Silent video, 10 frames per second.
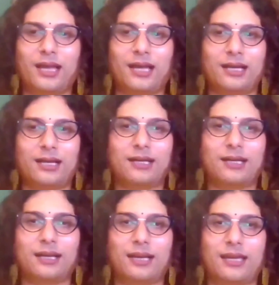
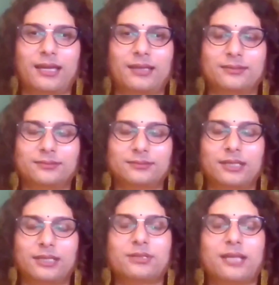and
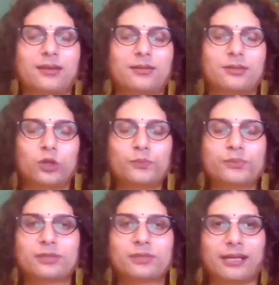it was like
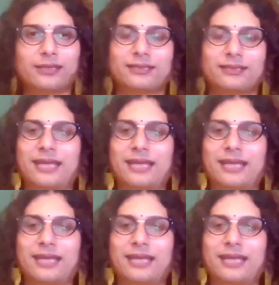Khubsurat.